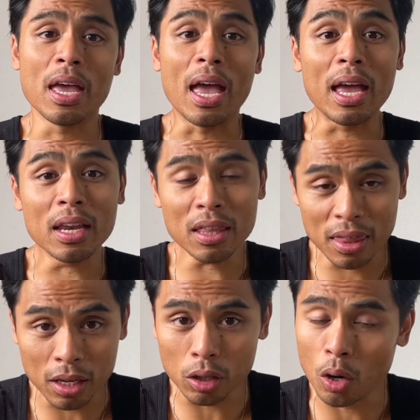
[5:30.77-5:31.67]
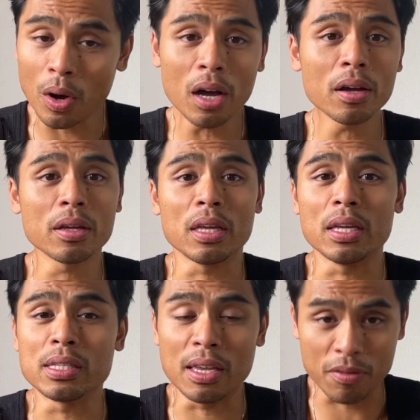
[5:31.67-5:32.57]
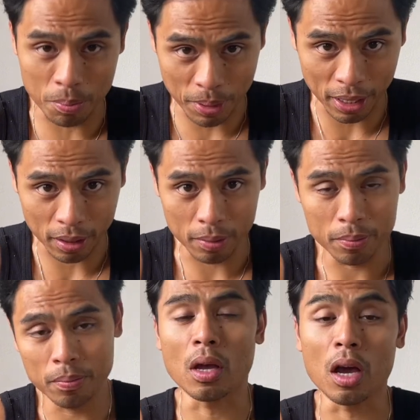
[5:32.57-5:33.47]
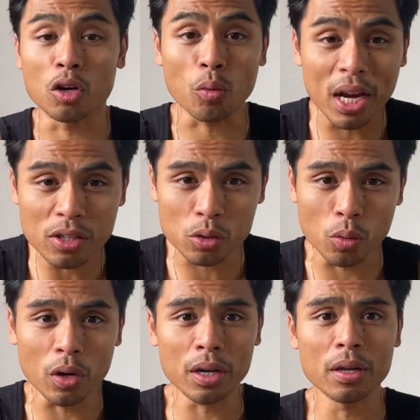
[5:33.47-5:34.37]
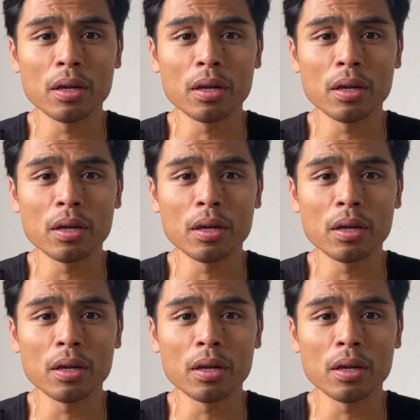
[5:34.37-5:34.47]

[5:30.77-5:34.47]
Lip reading: Anything lower is even better. A great squat